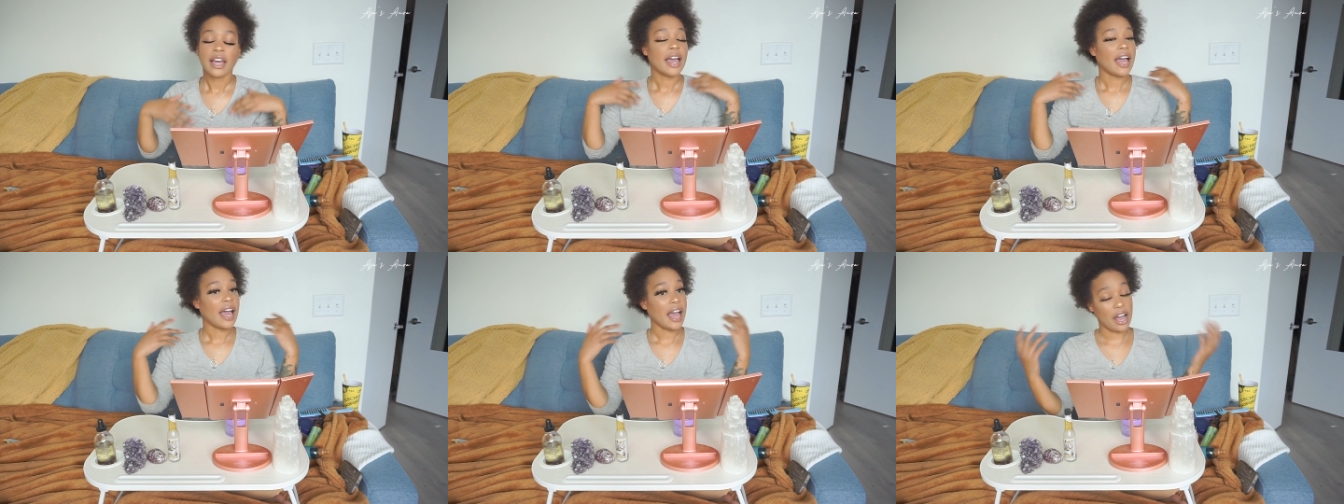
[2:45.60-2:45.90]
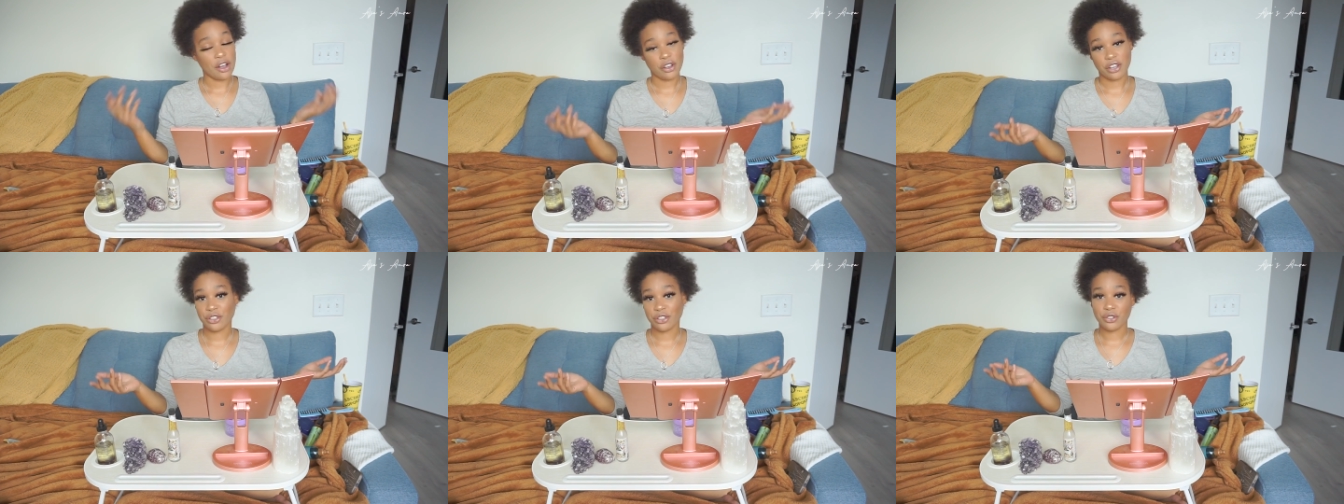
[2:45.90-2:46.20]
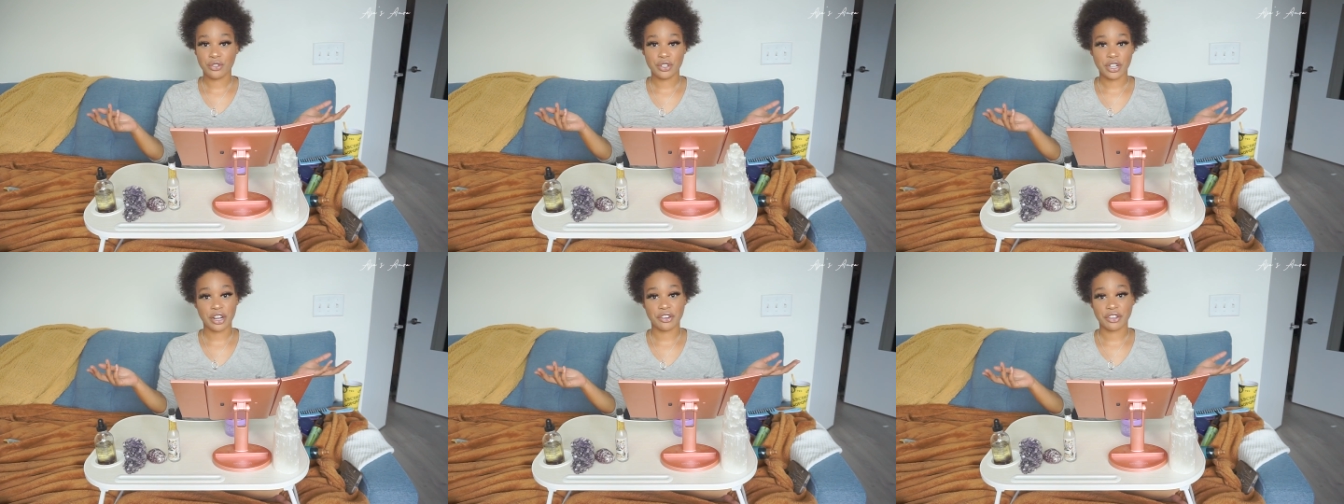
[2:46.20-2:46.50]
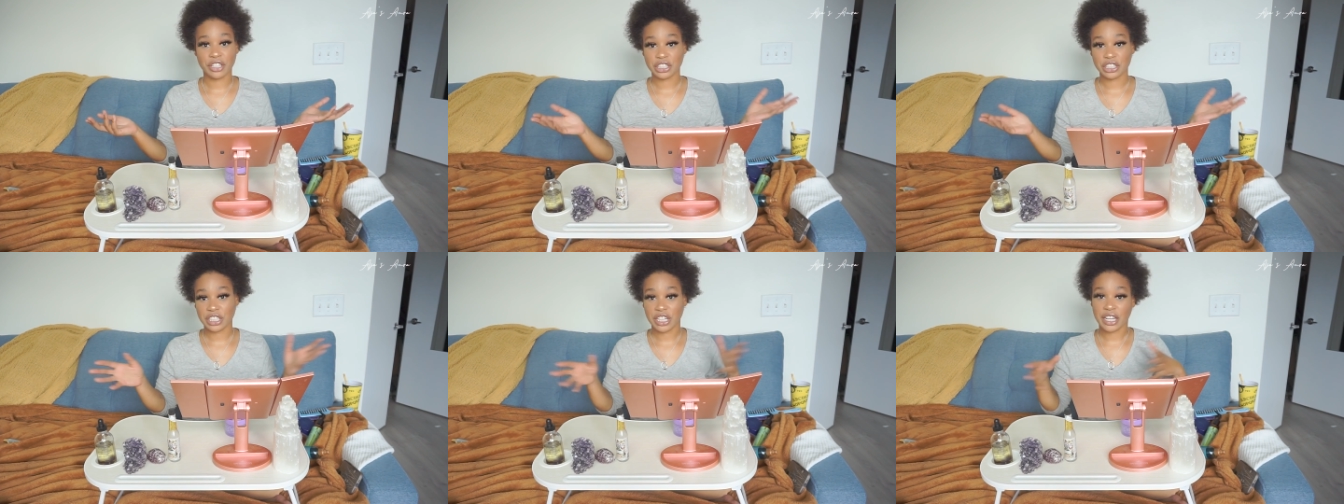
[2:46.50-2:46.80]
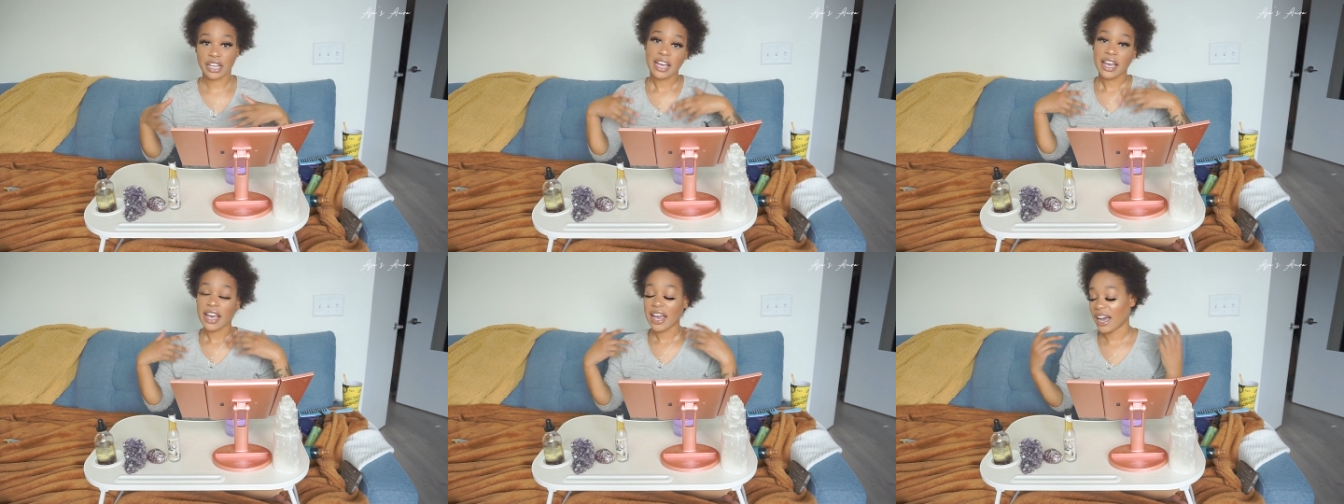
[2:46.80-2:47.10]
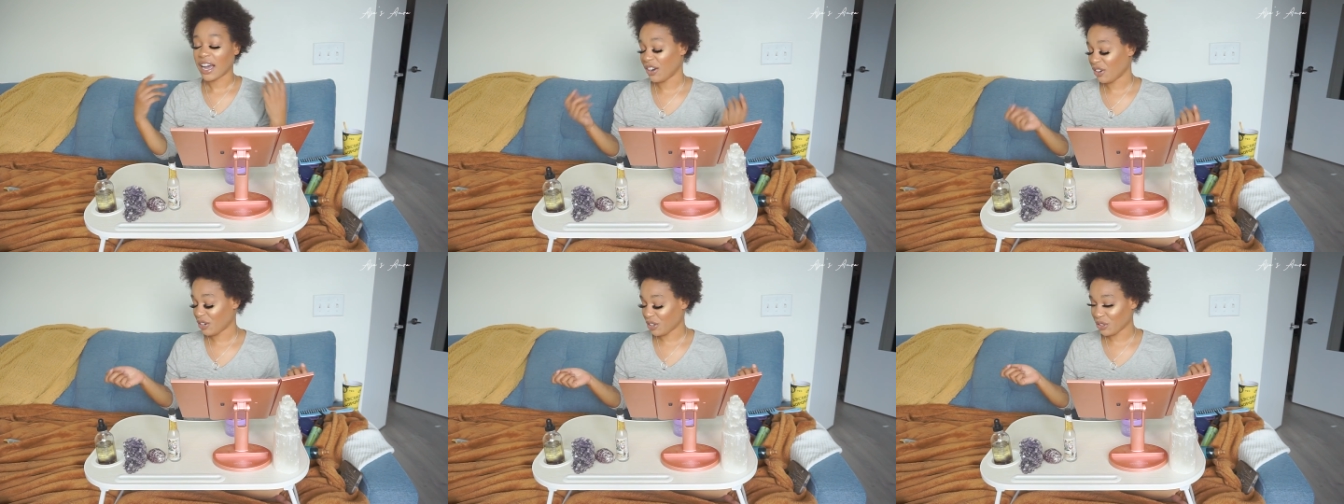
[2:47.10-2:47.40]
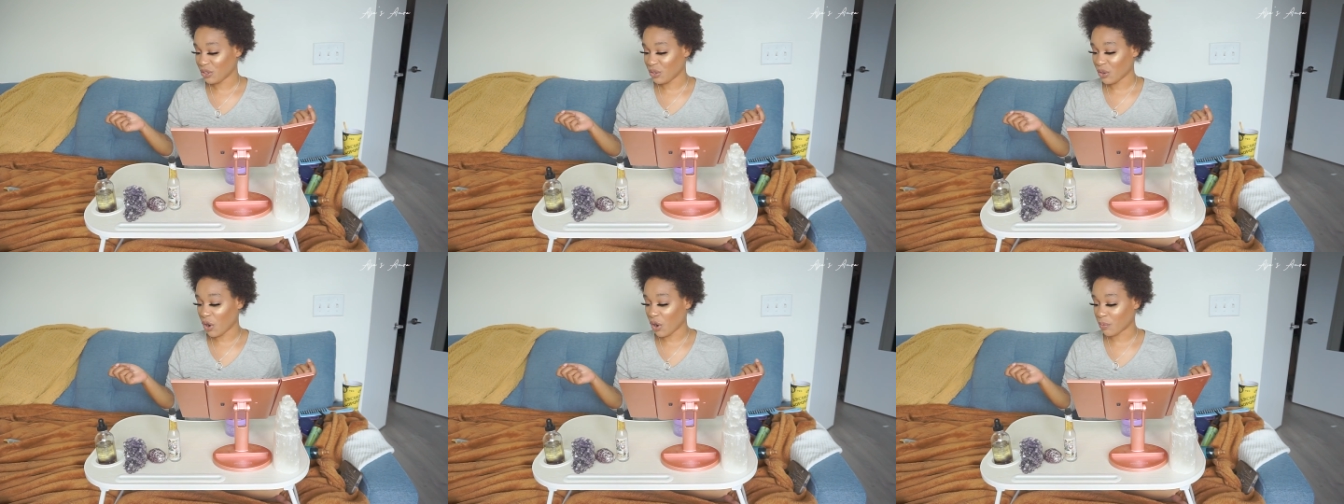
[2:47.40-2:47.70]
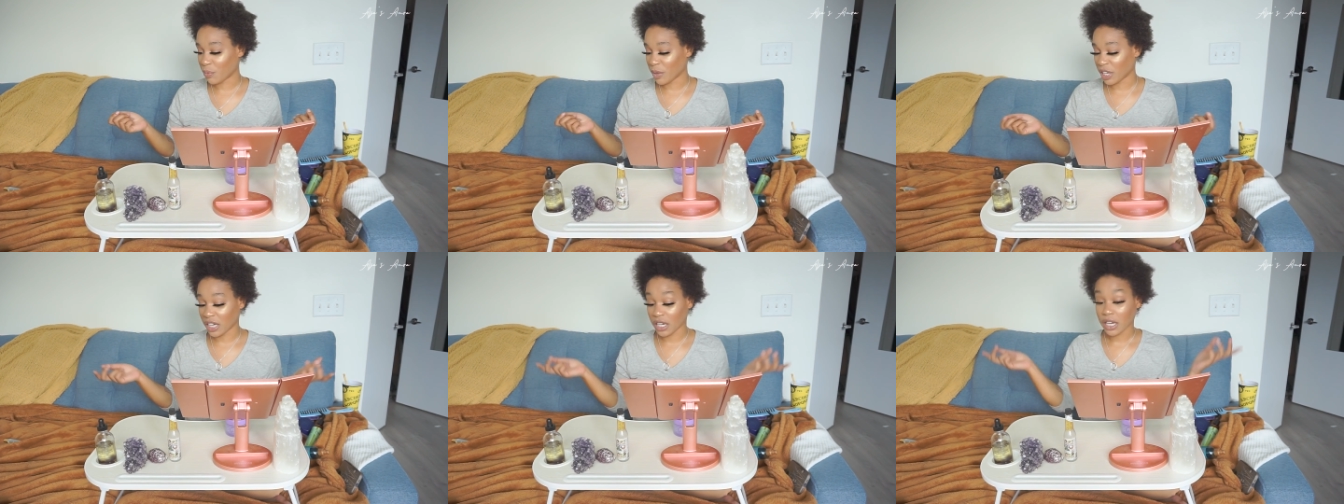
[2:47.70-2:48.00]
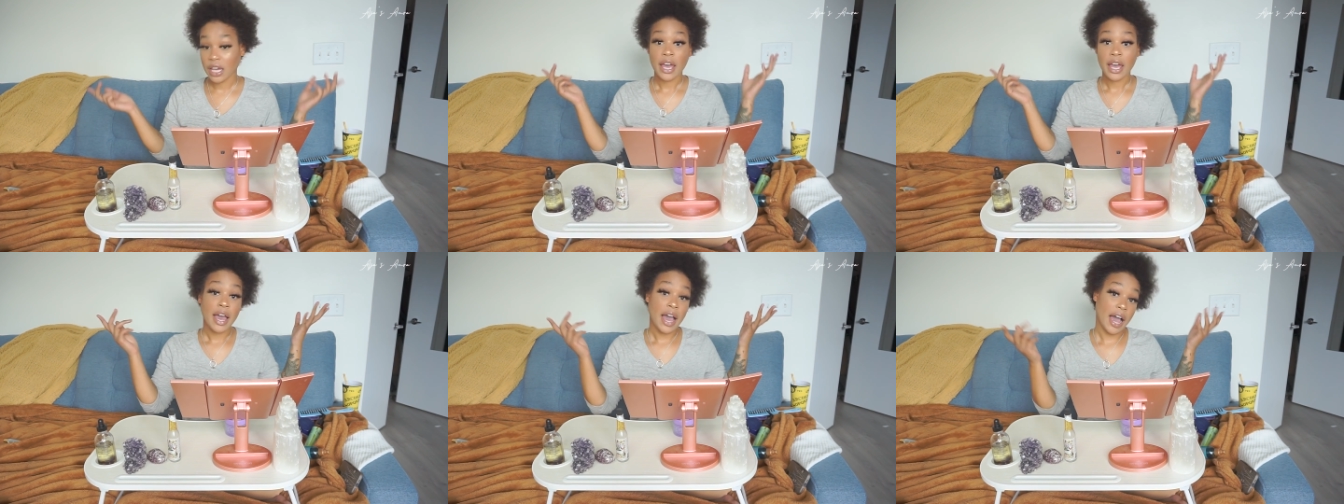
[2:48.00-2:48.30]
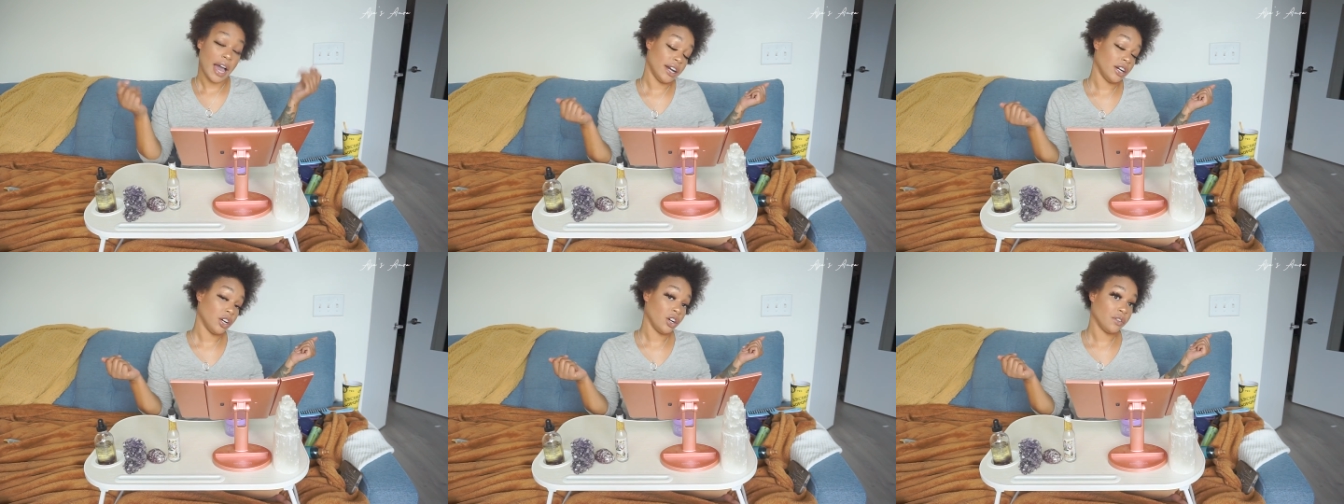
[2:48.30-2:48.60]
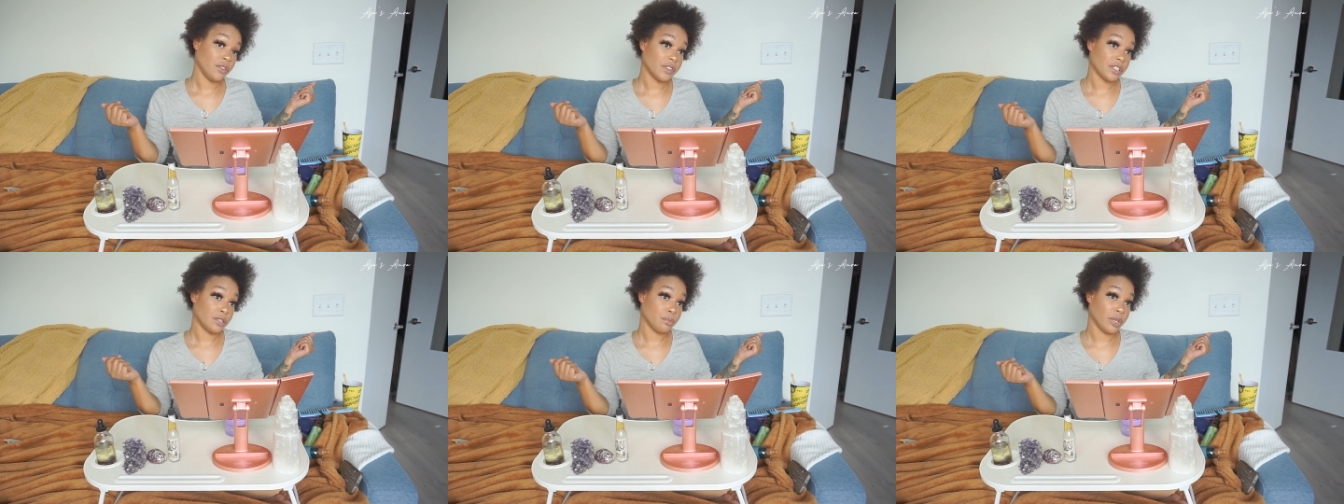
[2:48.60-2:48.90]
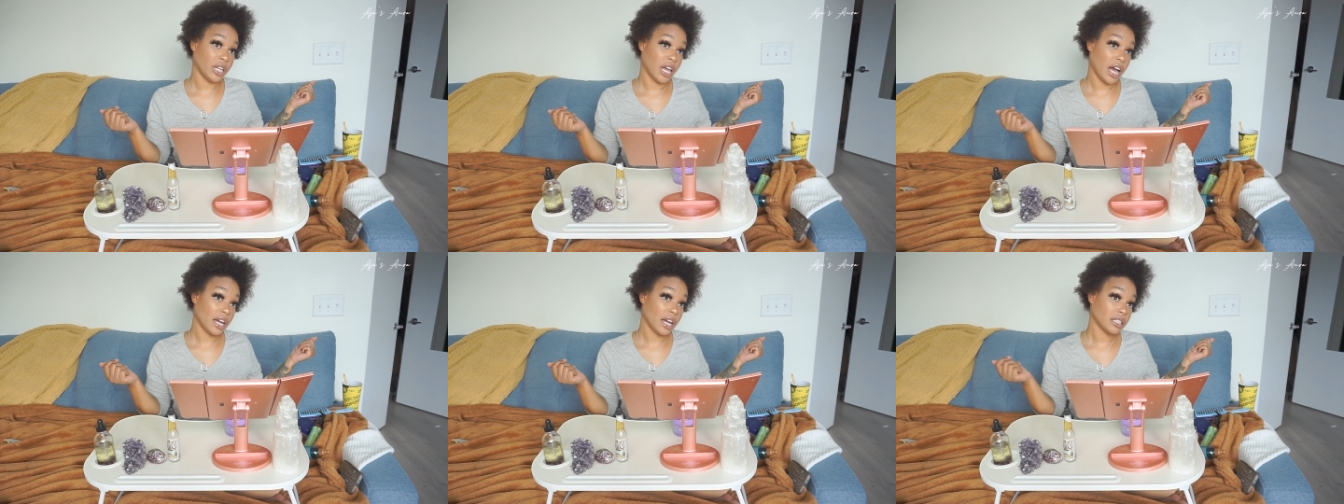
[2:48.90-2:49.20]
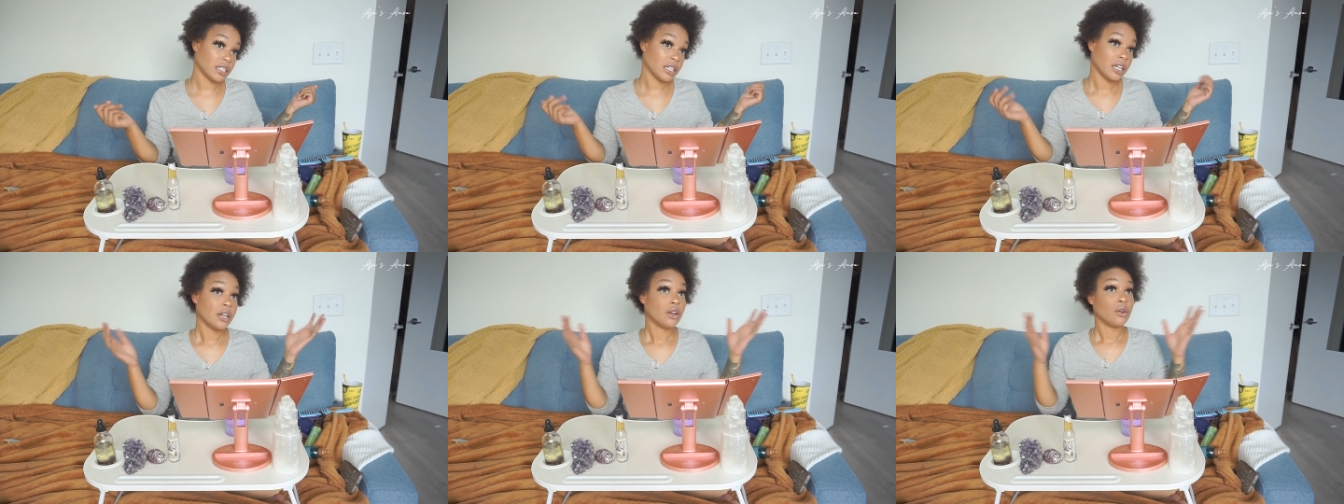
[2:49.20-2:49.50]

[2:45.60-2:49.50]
How can you nourish it? How can you open it? How to know if it's blocked?